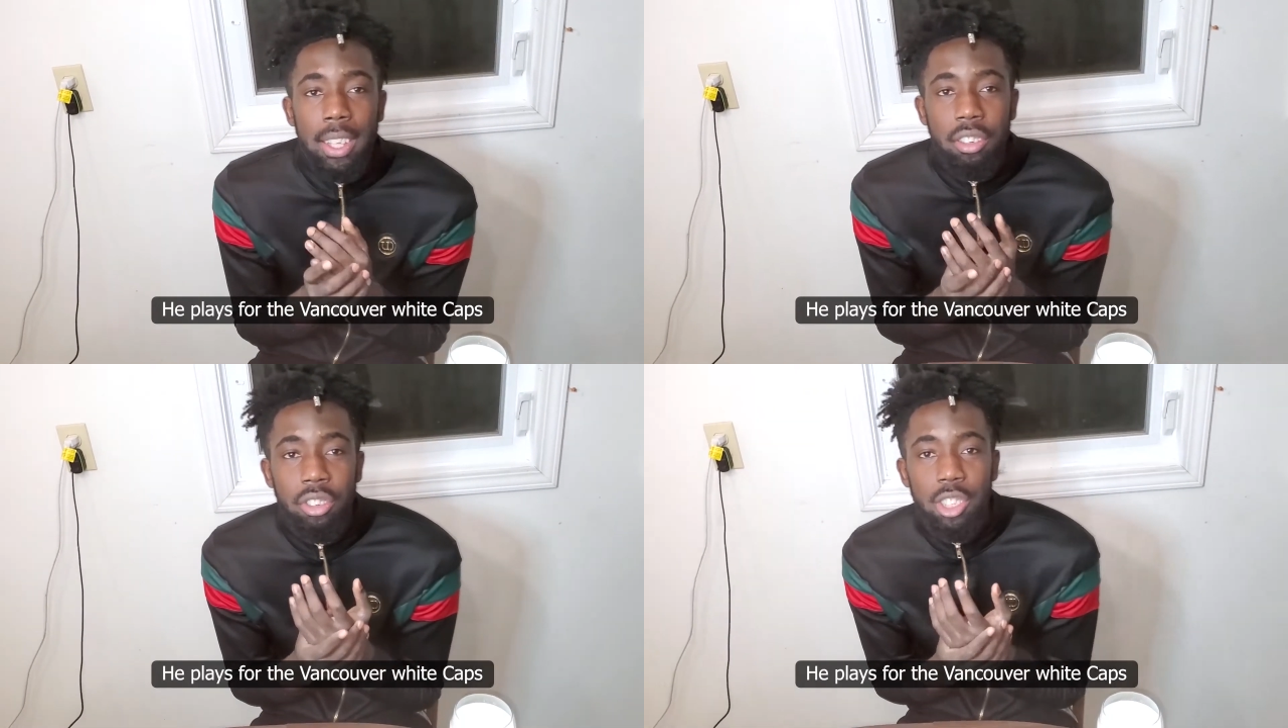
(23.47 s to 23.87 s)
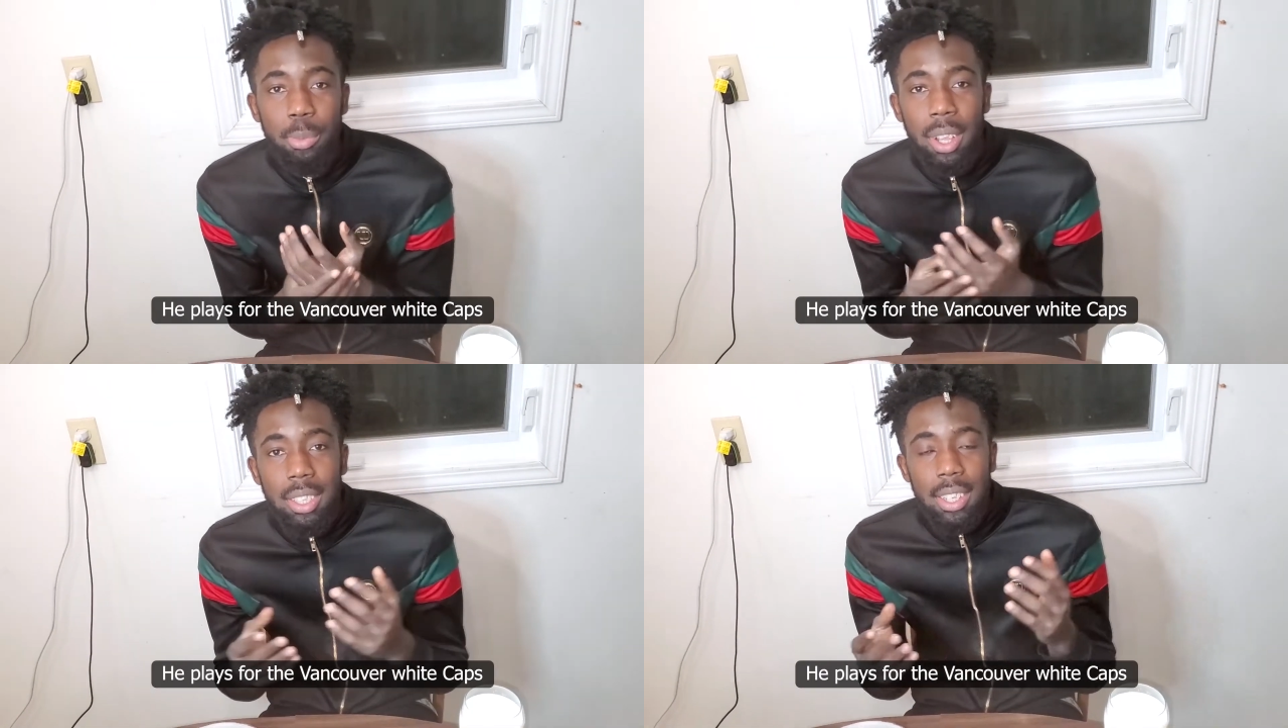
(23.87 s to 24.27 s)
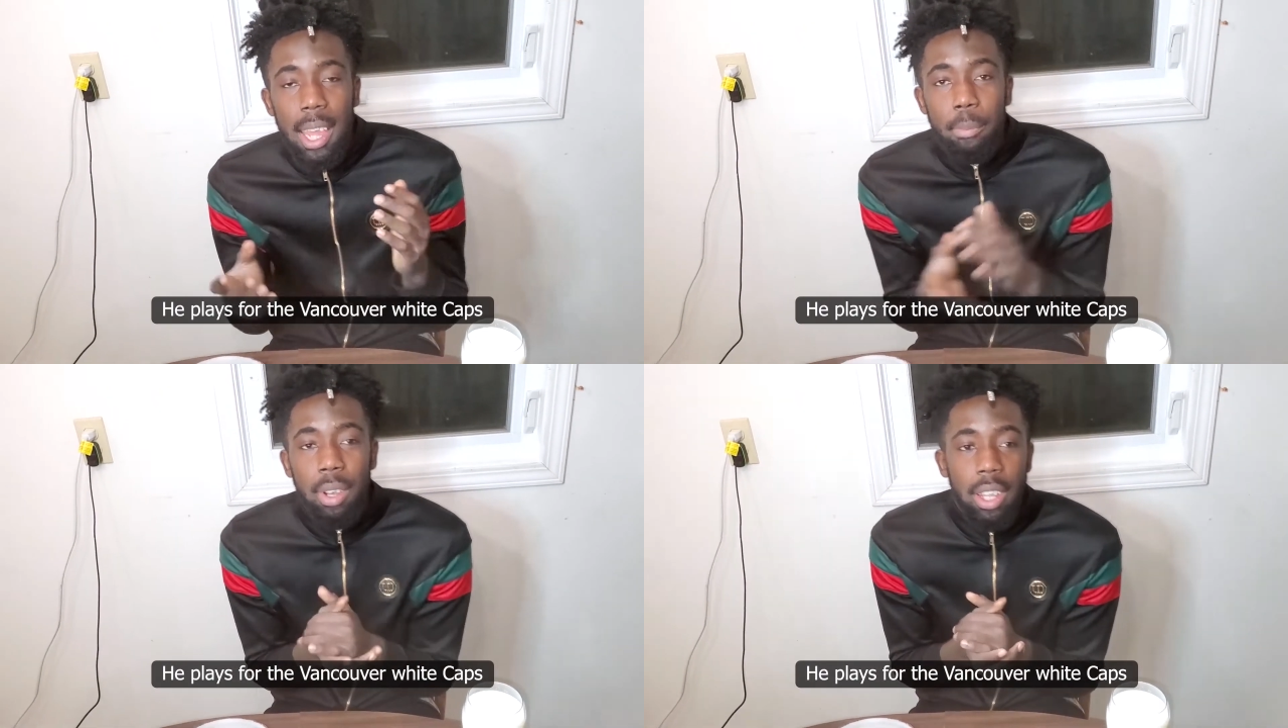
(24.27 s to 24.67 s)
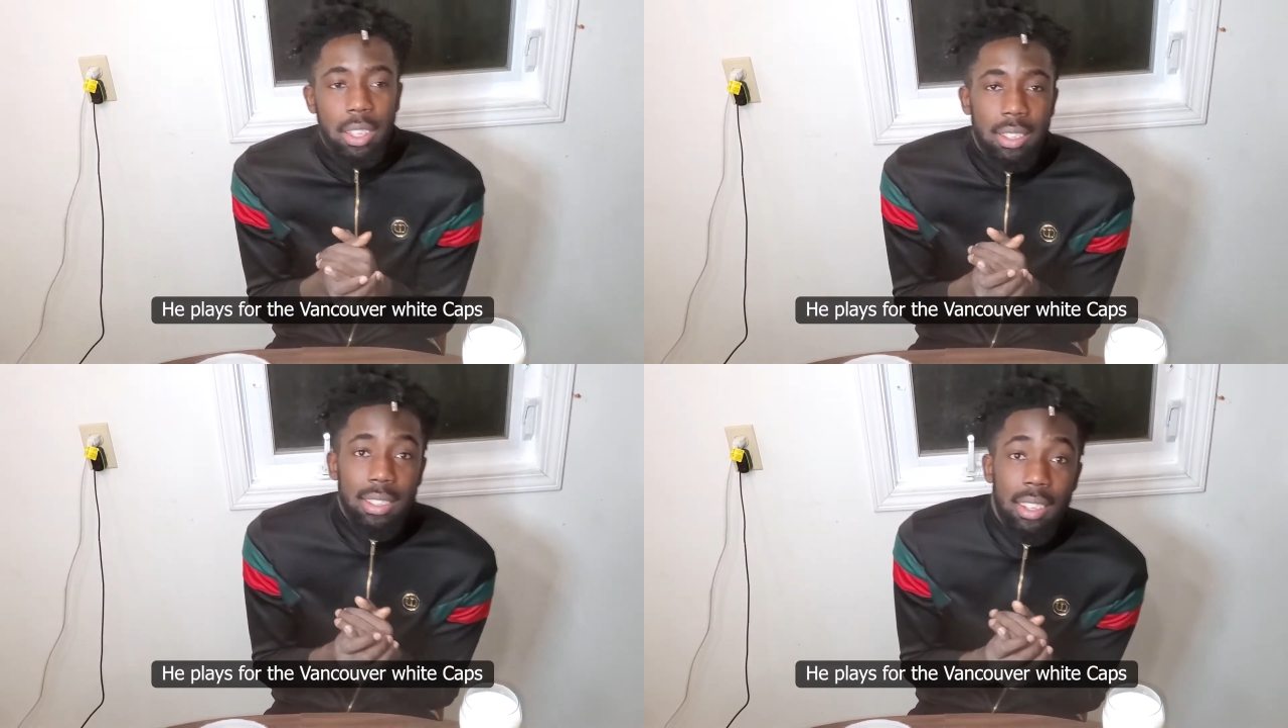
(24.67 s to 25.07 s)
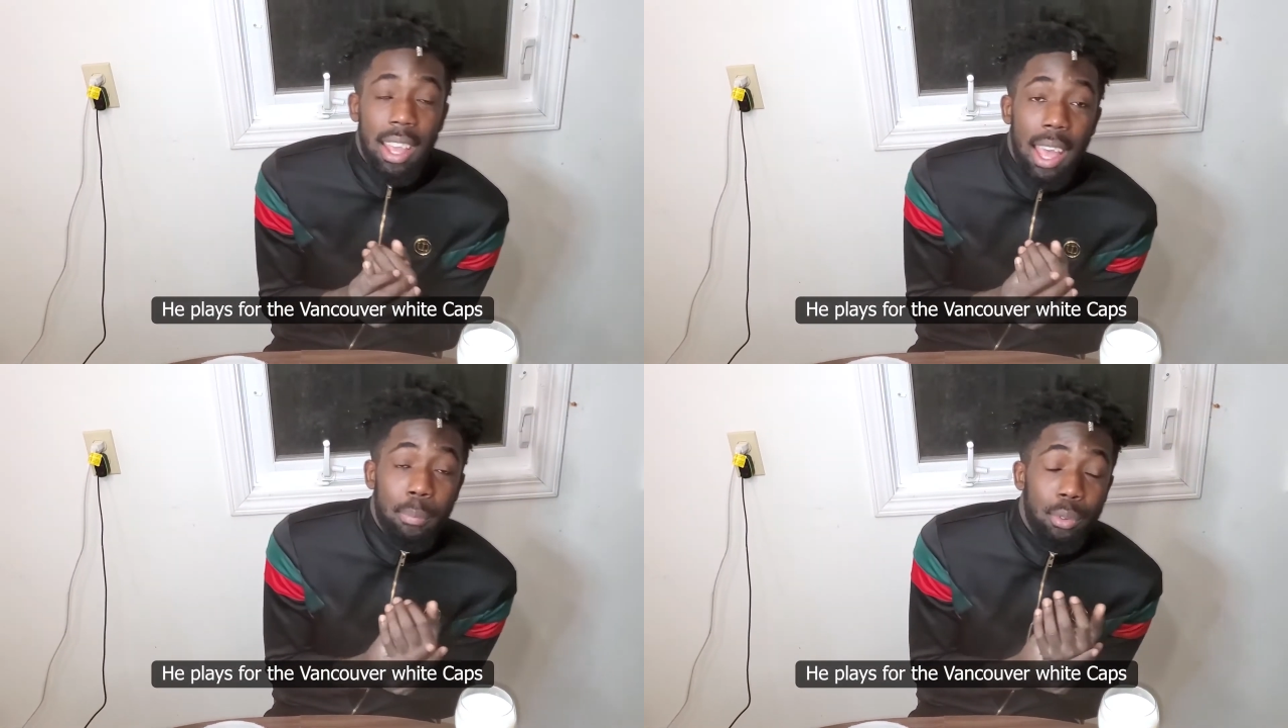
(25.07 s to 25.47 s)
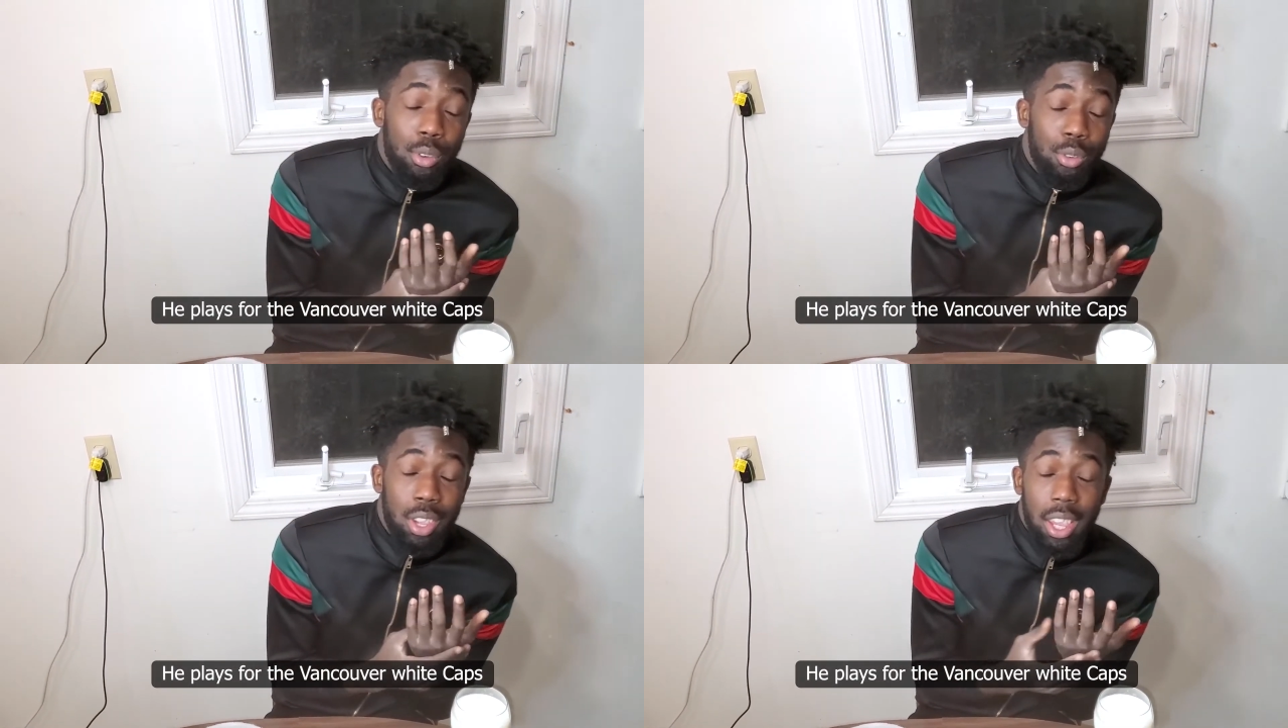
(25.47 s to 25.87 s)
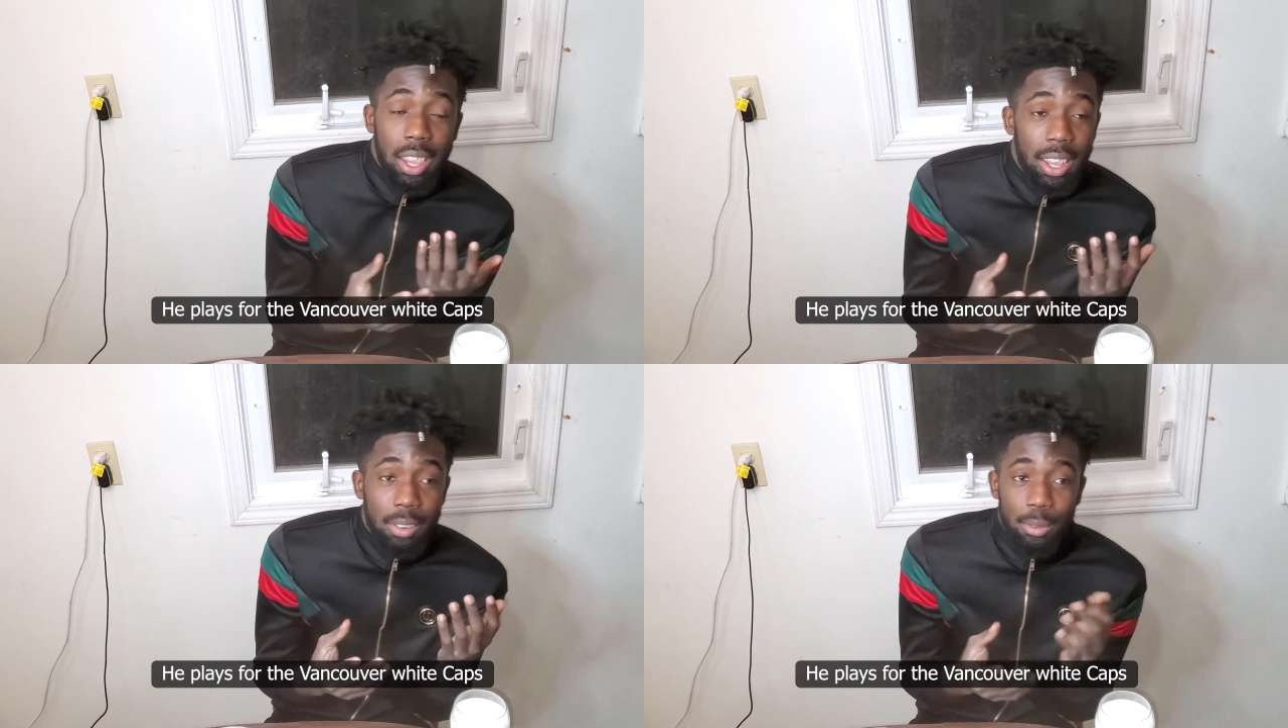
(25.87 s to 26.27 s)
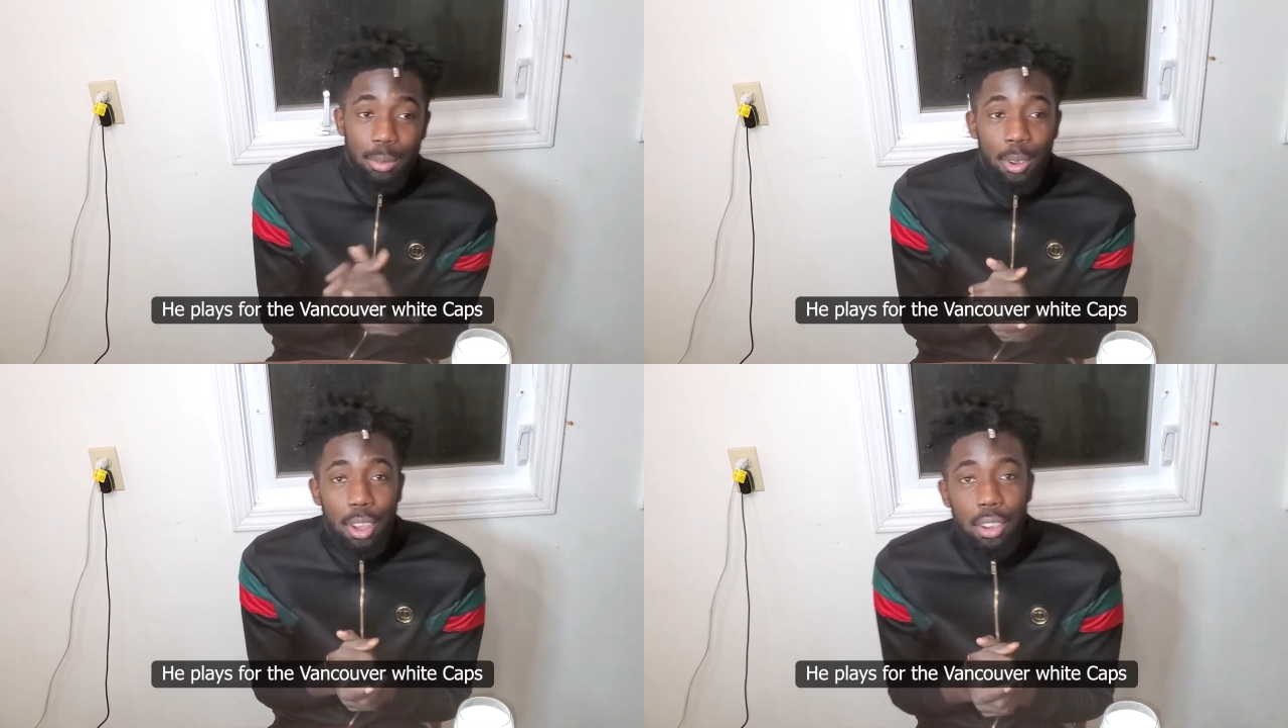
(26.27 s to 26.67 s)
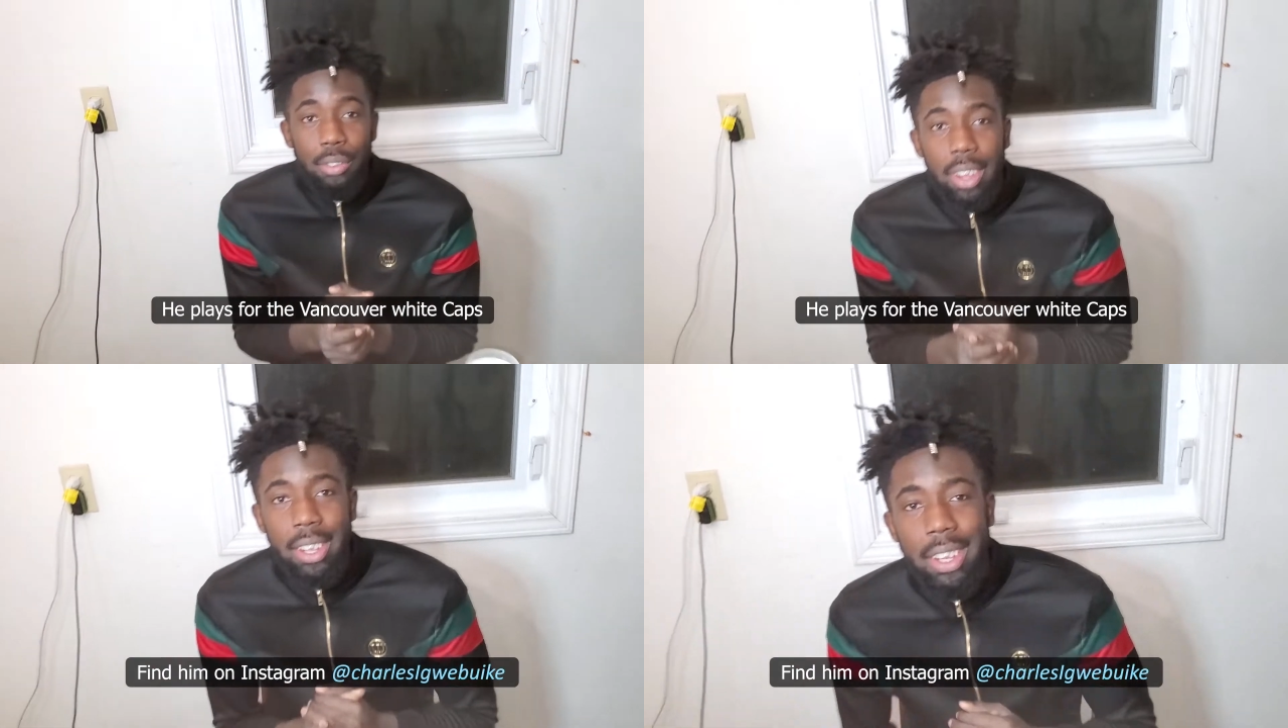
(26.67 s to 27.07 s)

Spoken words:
Christmas and happy New Year and whatever.